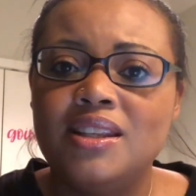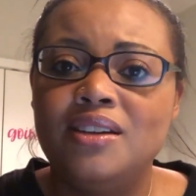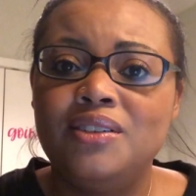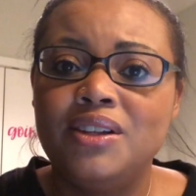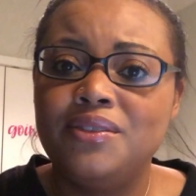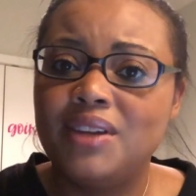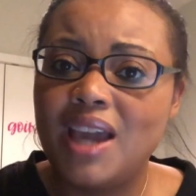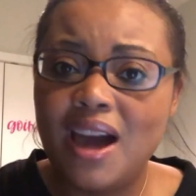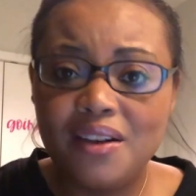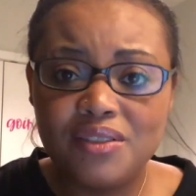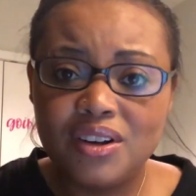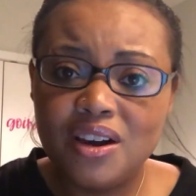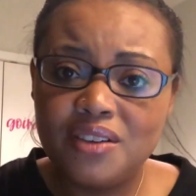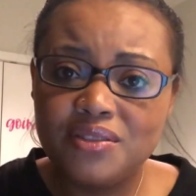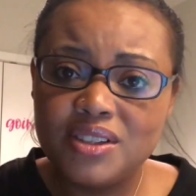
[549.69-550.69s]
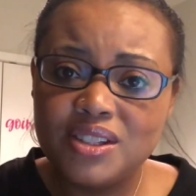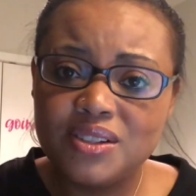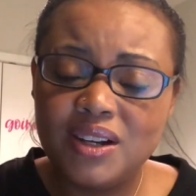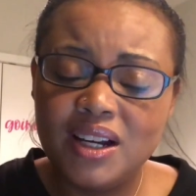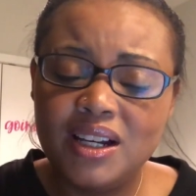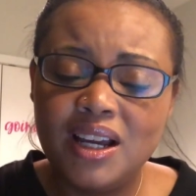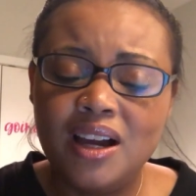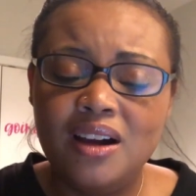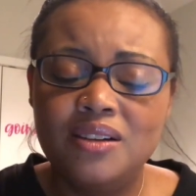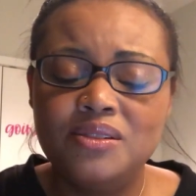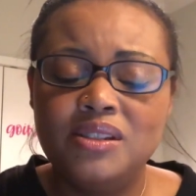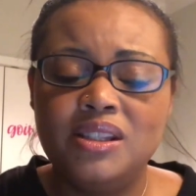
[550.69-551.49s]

They don't even have an office right now,